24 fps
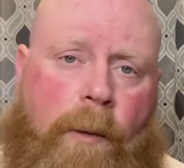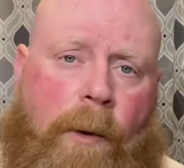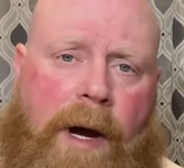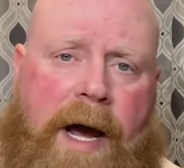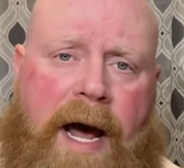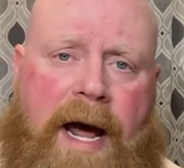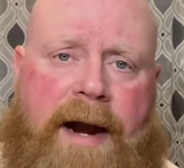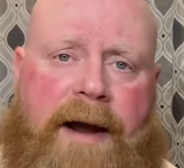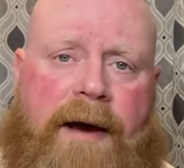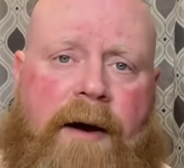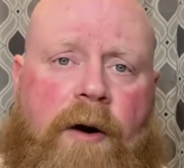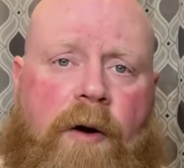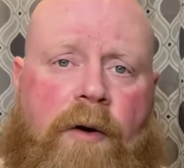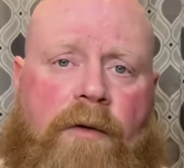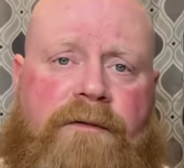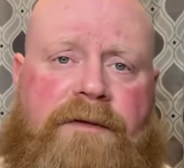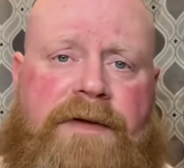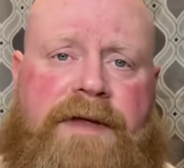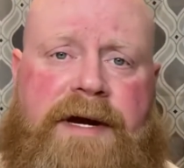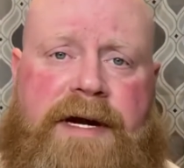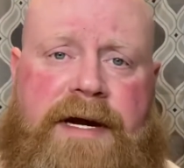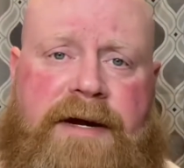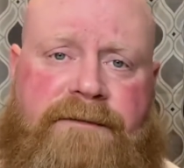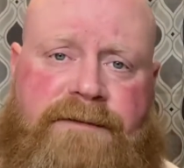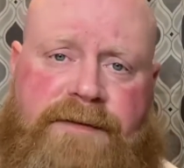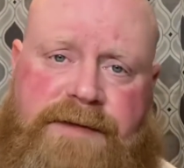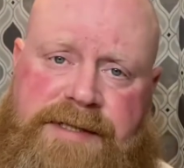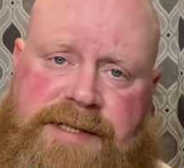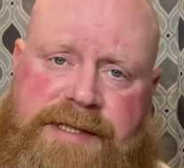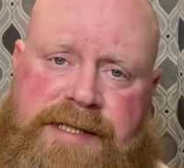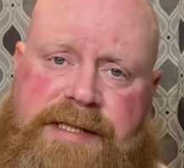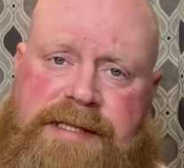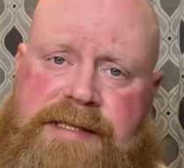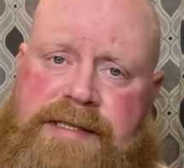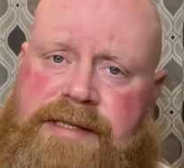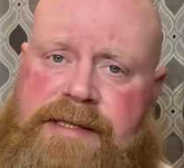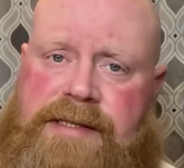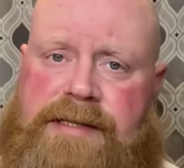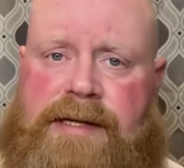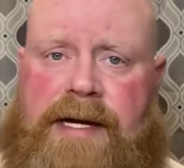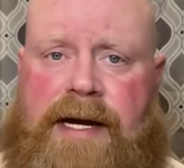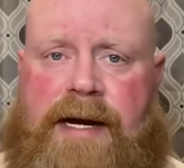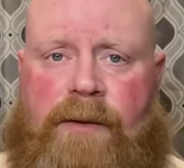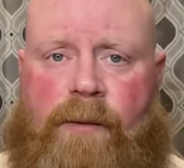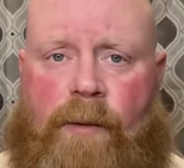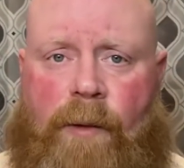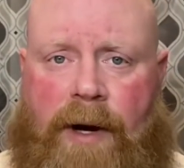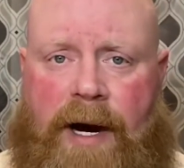kind of go over the differences
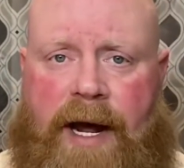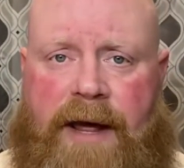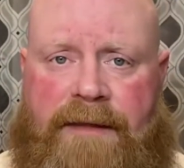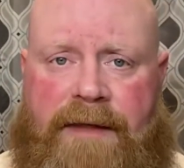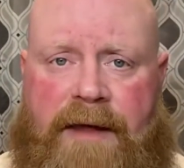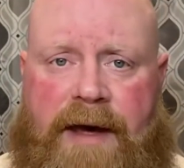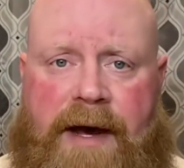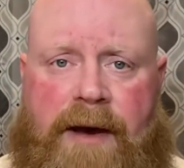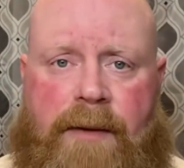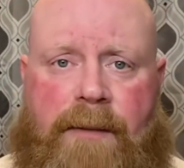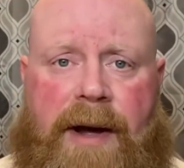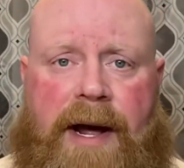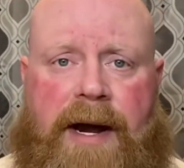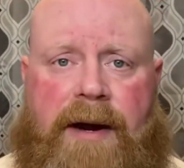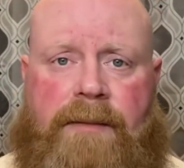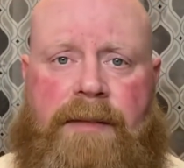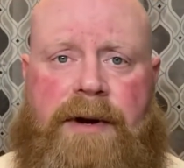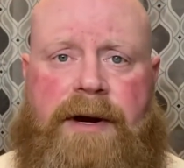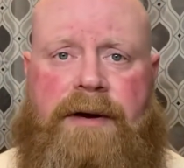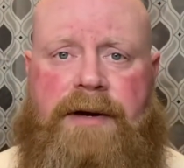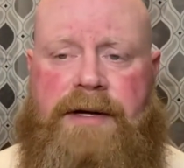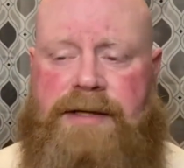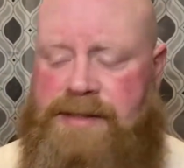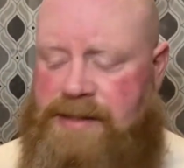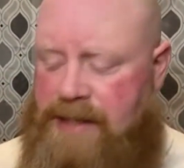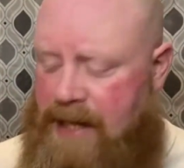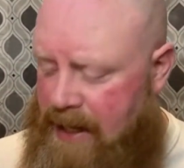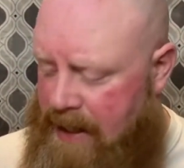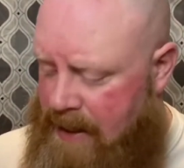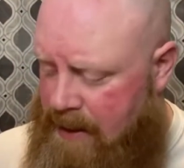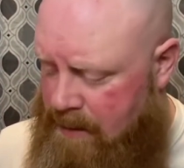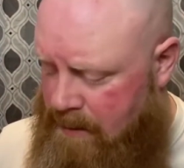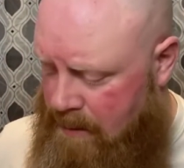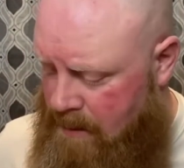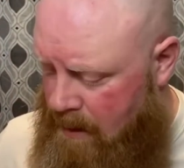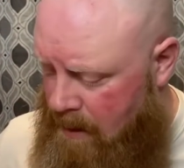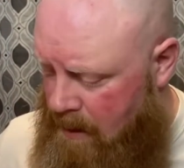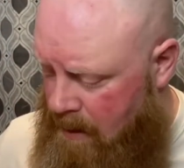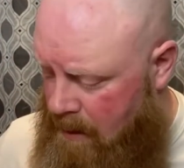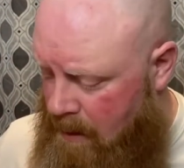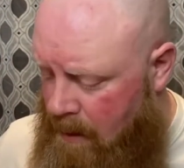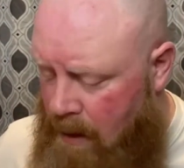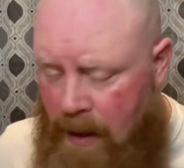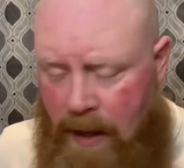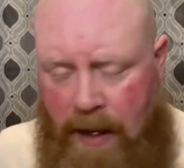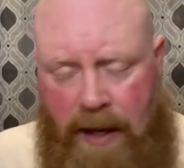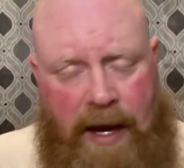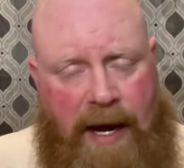and what I think about them here in a second.
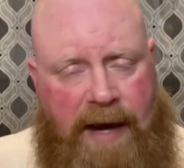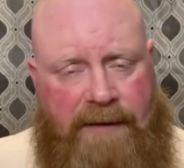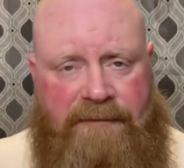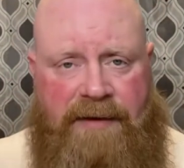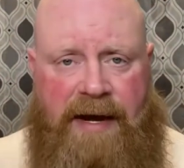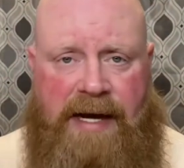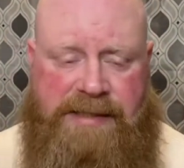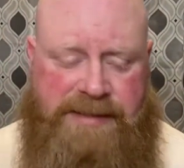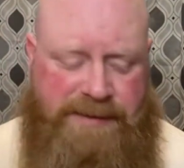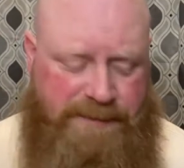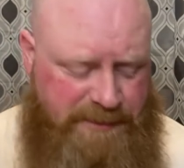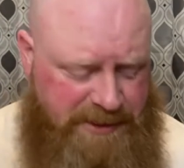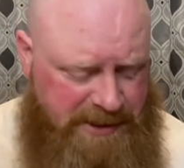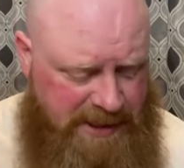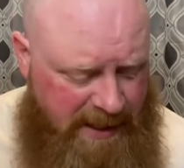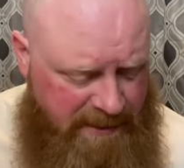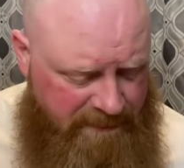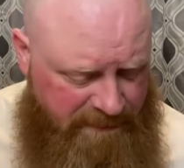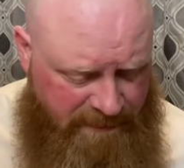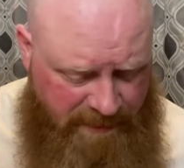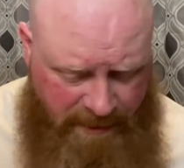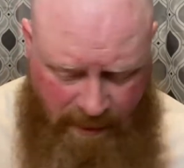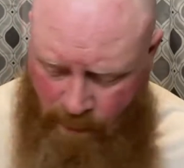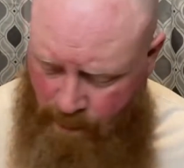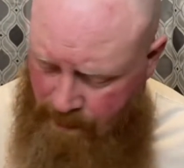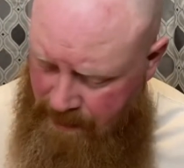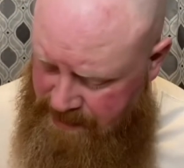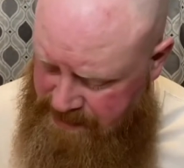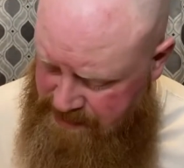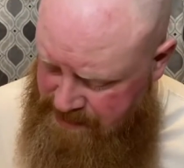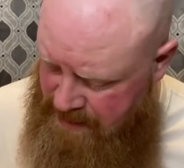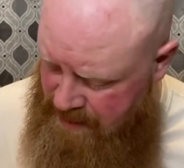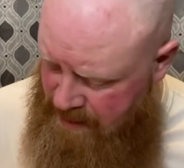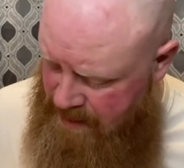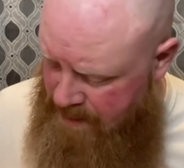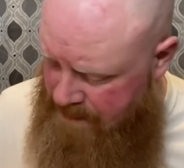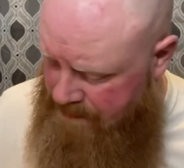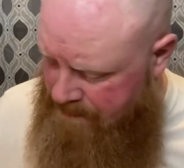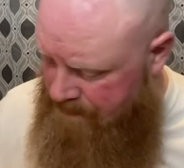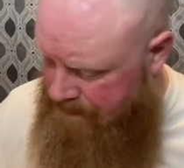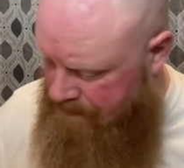I've got some shave soap mixed up.